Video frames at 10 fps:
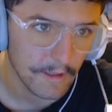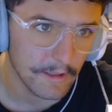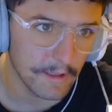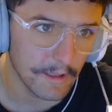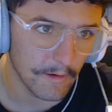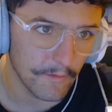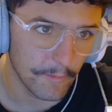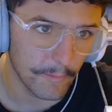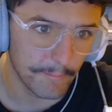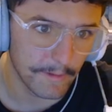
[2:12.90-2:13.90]
Yeah, on the
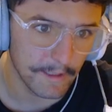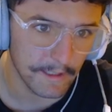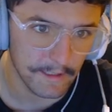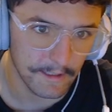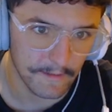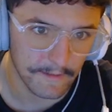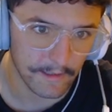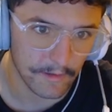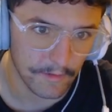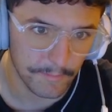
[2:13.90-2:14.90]
1 minute here,
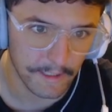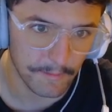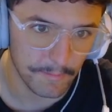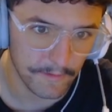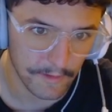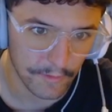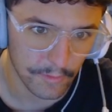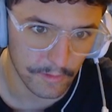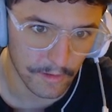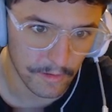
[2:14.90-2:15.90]
that could have been a
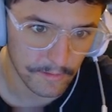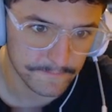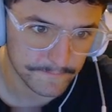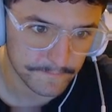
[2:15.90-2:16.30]
potential long,